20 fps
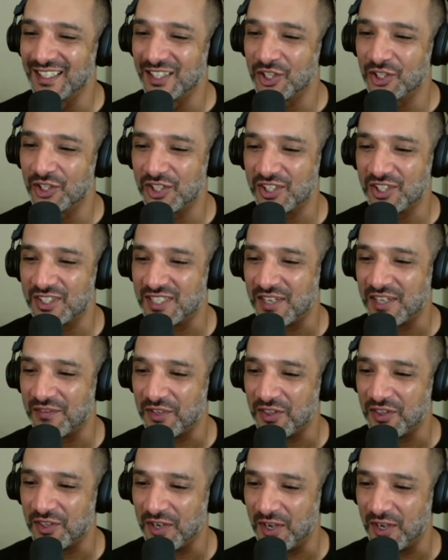They're just
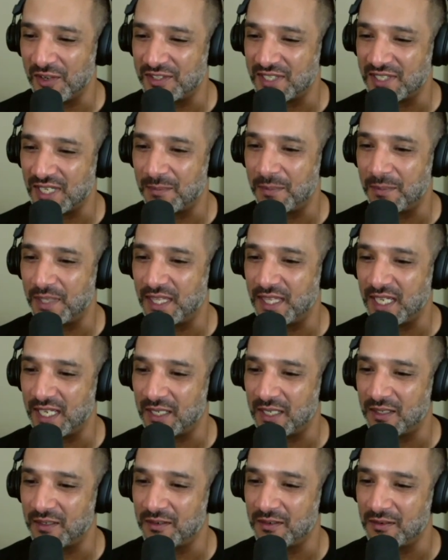different. They're outside, but they
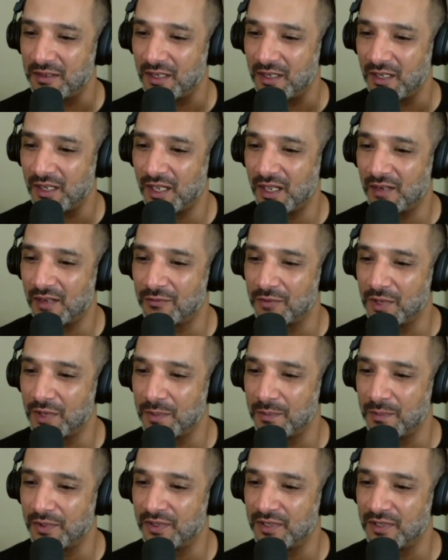can
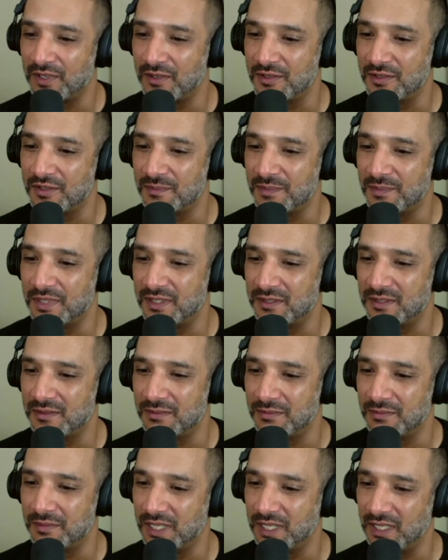reproduce
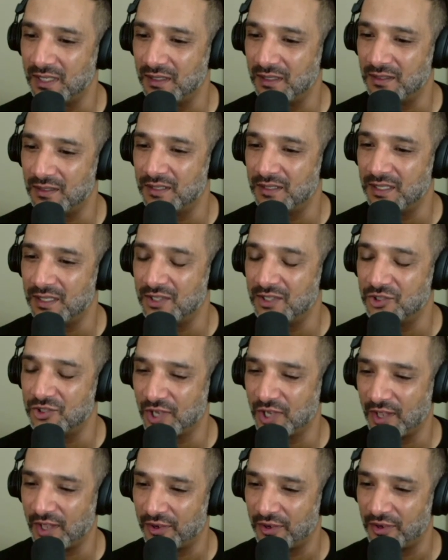between
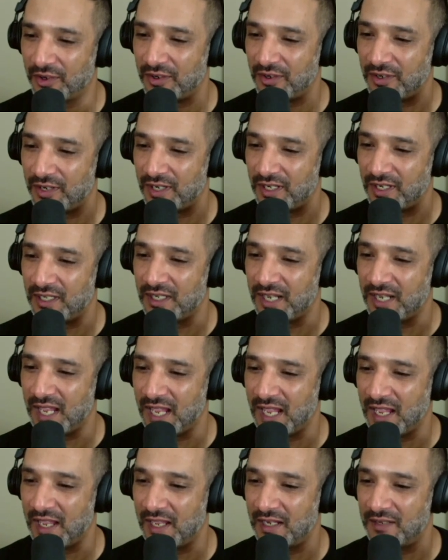each other and
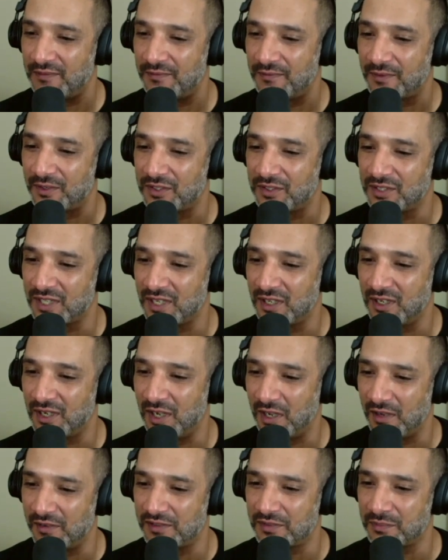had fertile
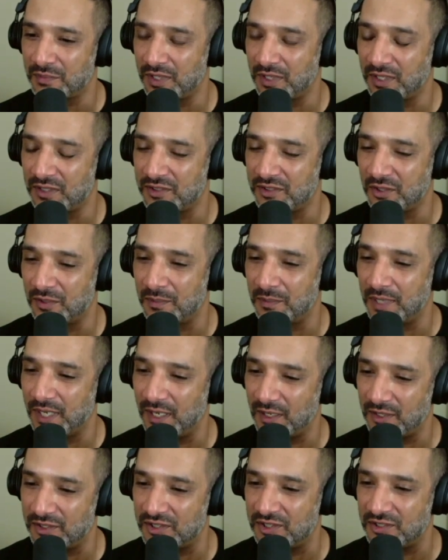offspring. So in
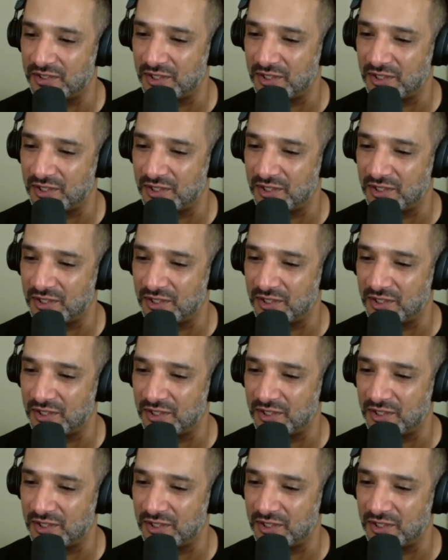biology